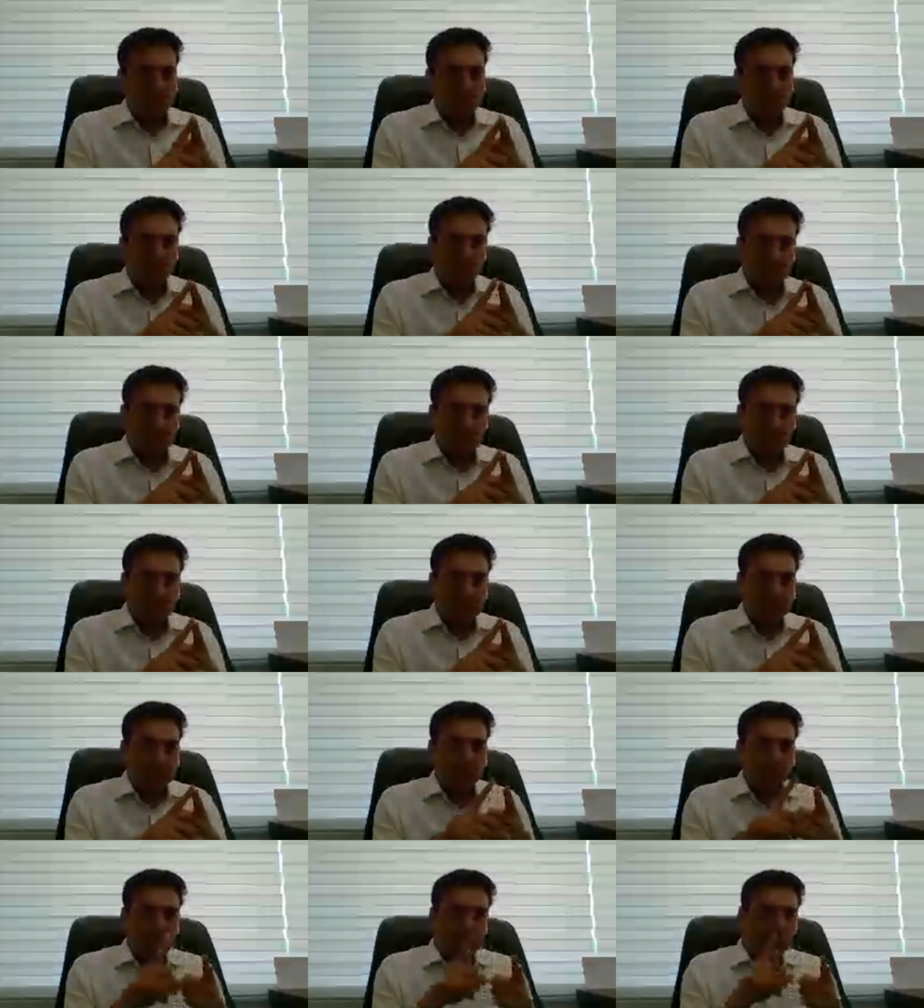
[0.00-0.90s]
Overall
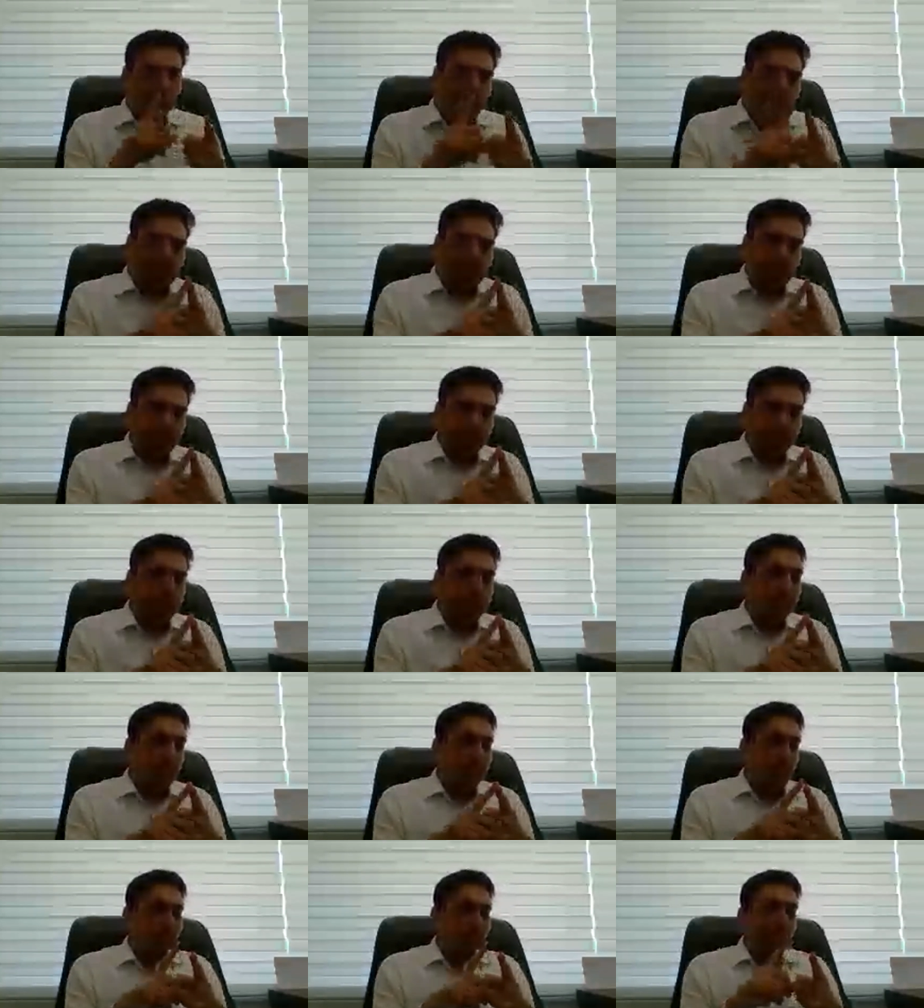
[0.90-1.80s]
score six
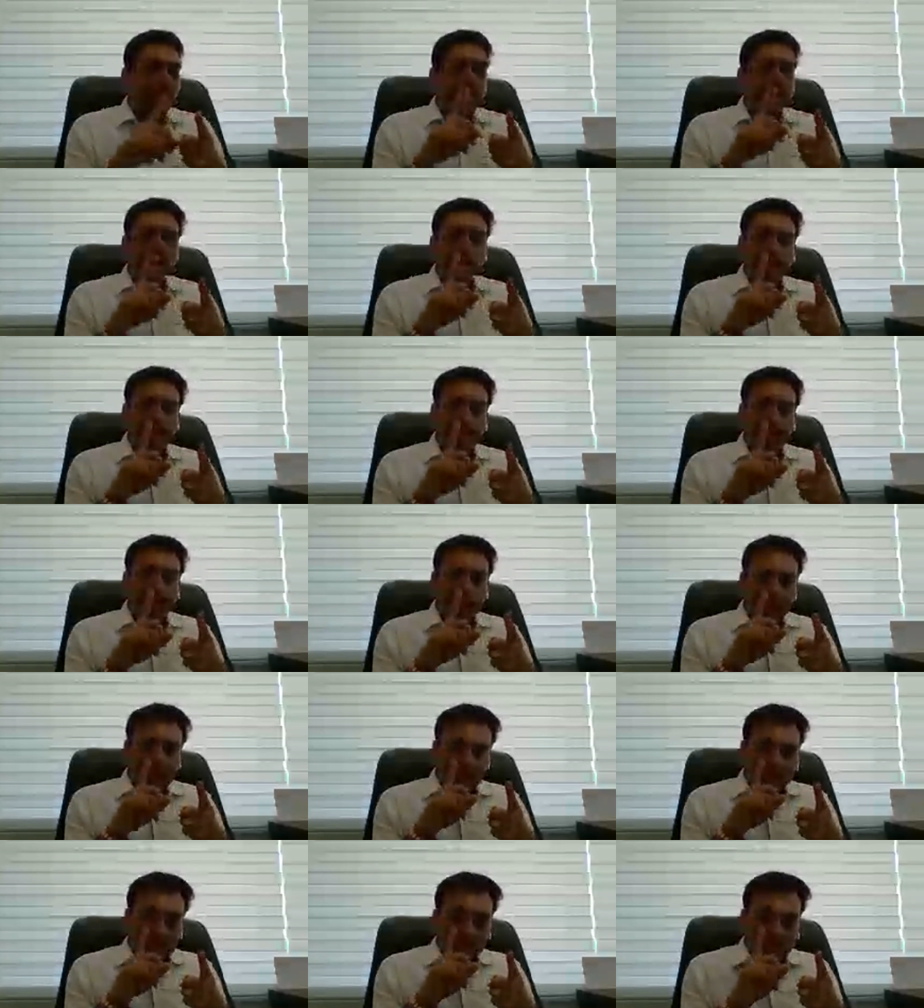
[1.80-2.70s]

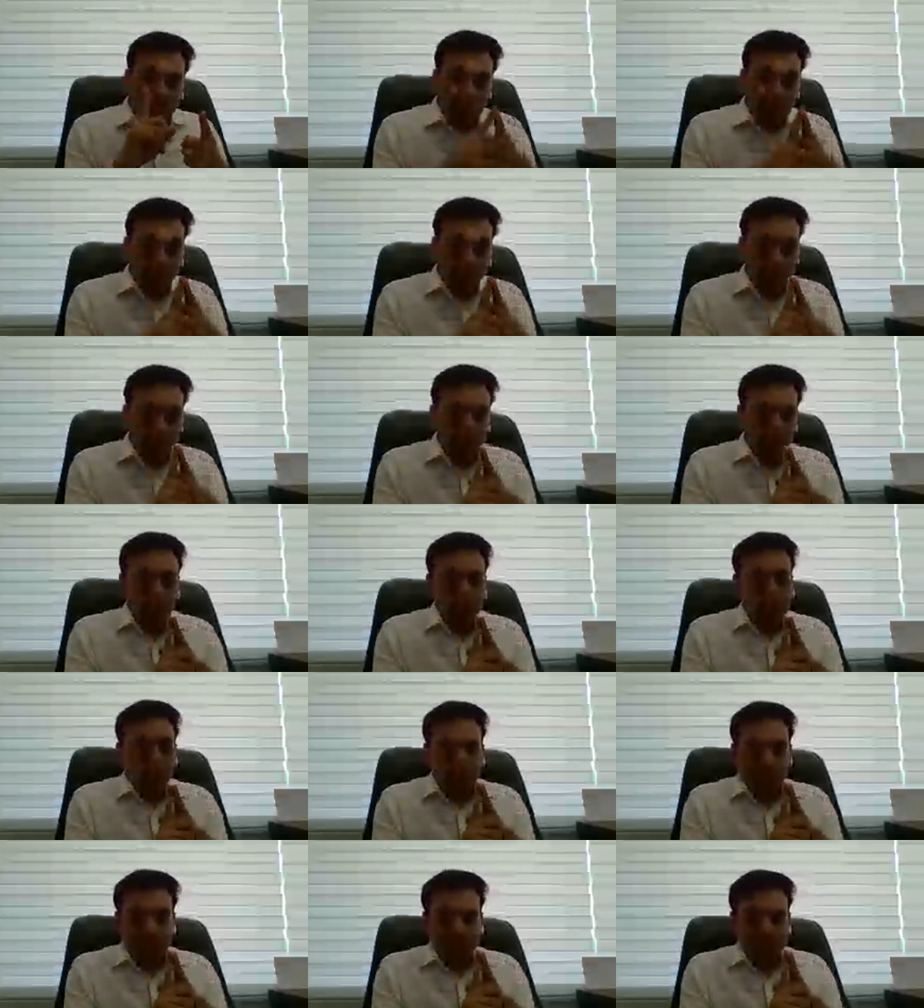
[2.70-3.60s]
and each
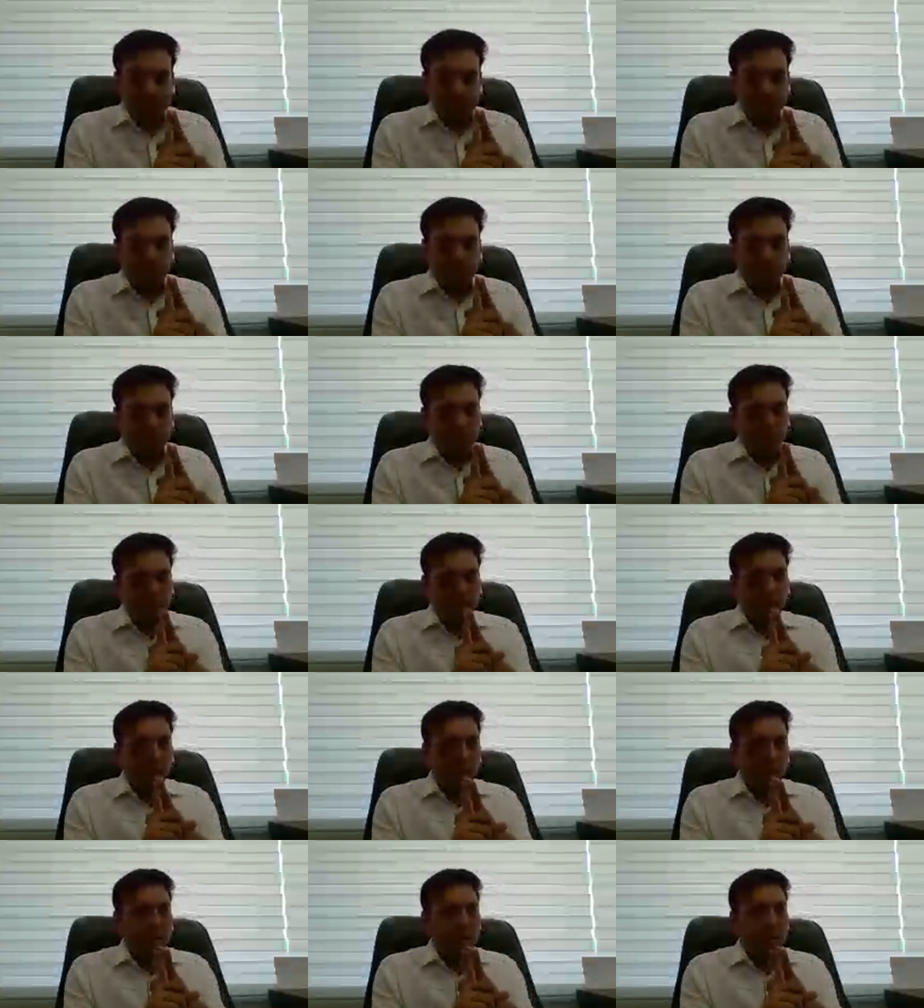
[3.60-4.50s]
module six, so
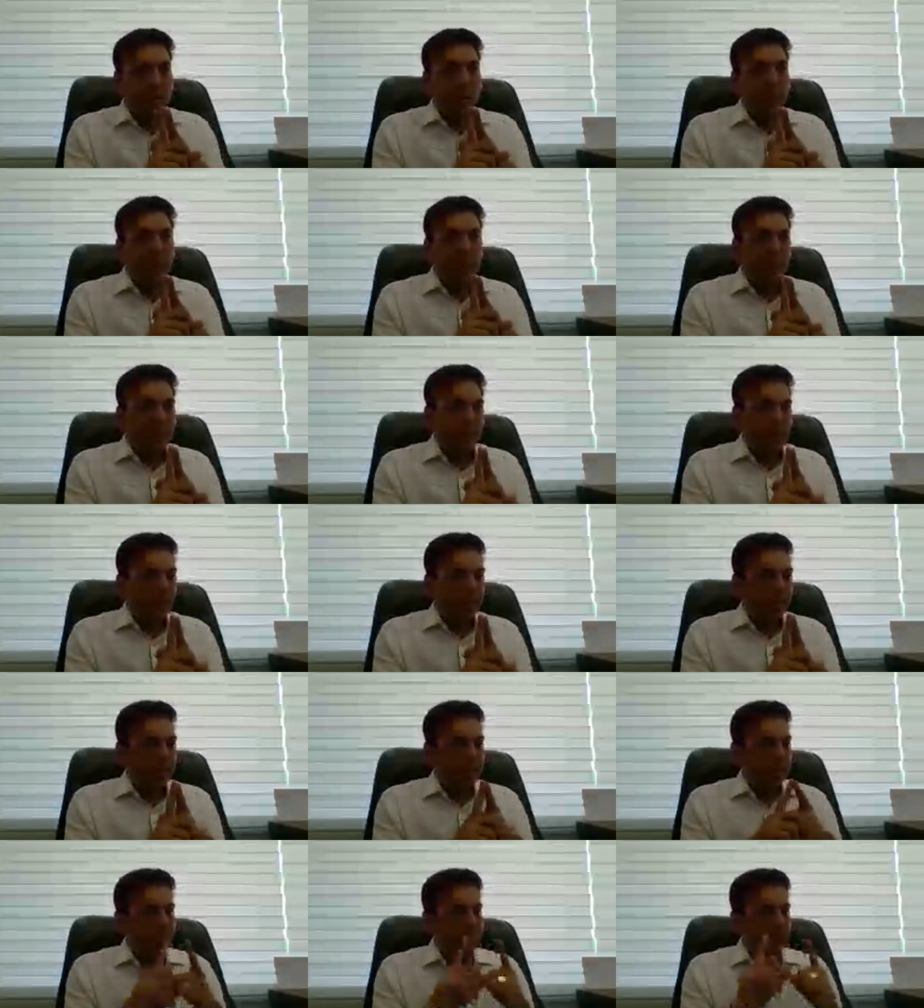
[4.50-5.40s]
it cannot be below
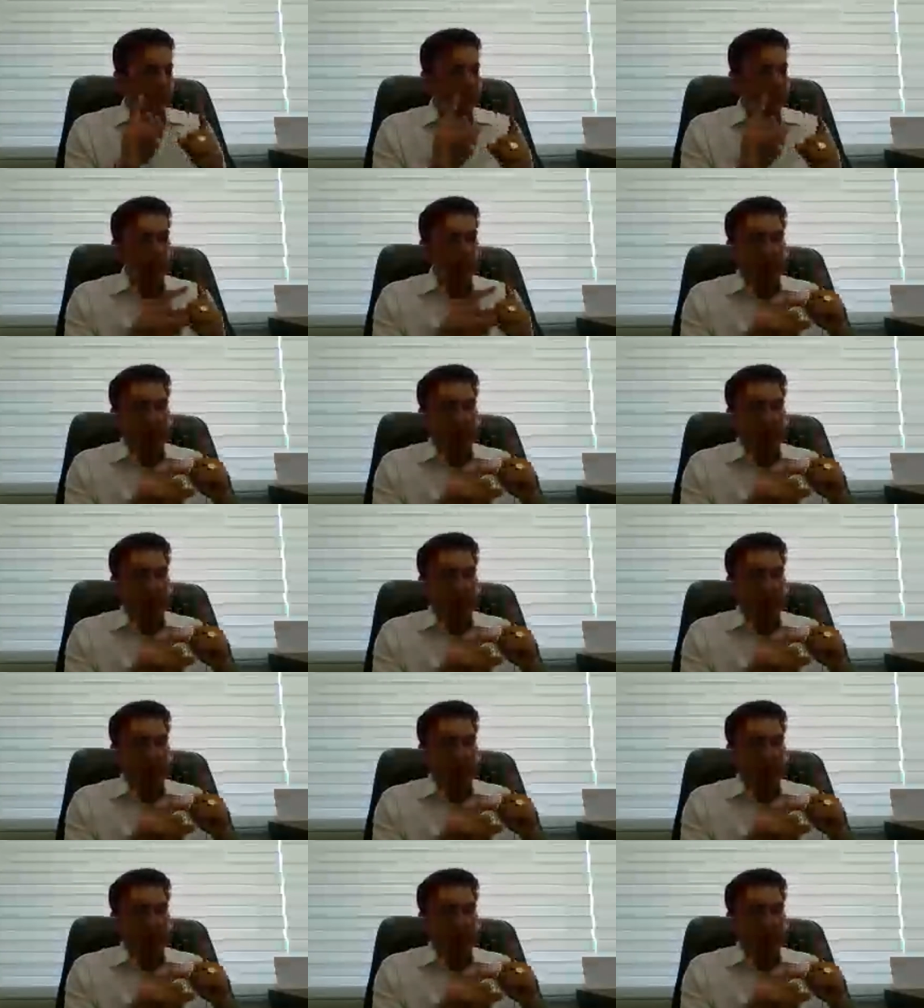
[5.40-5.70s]
that. So first